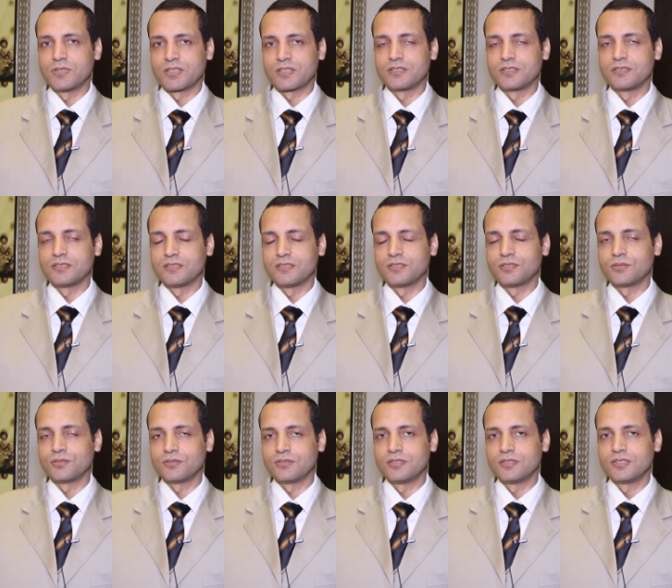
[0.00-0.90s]
Bank
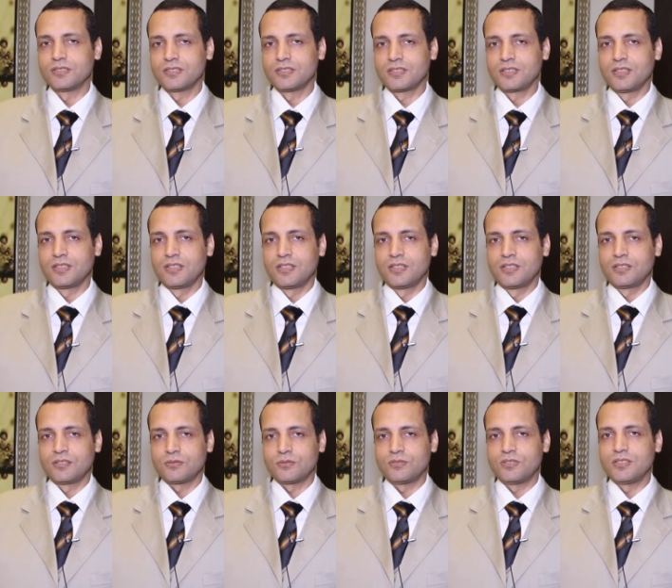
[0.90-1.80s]
Internal Audit.
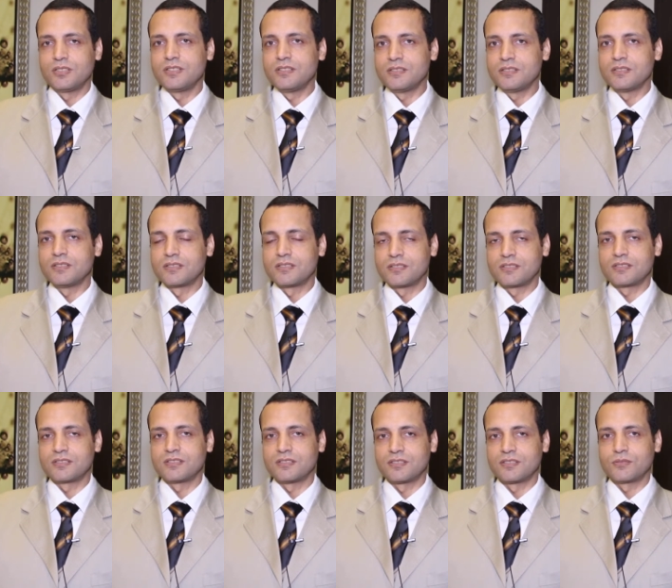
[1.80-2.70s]
Today's
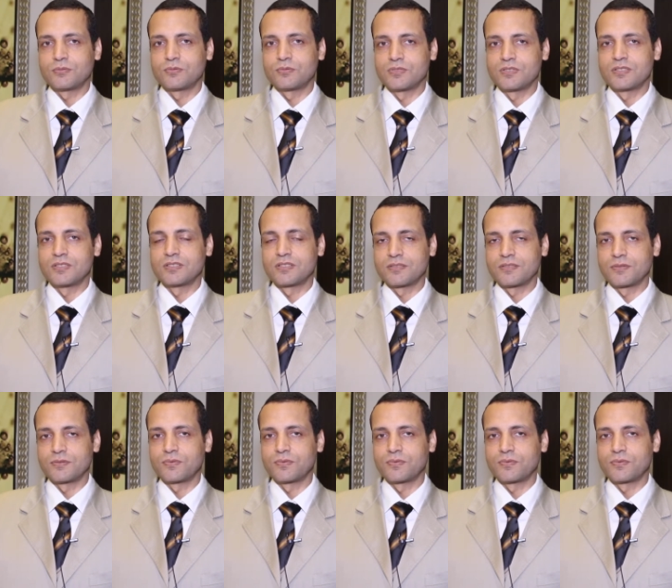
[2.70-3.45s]
session was uh,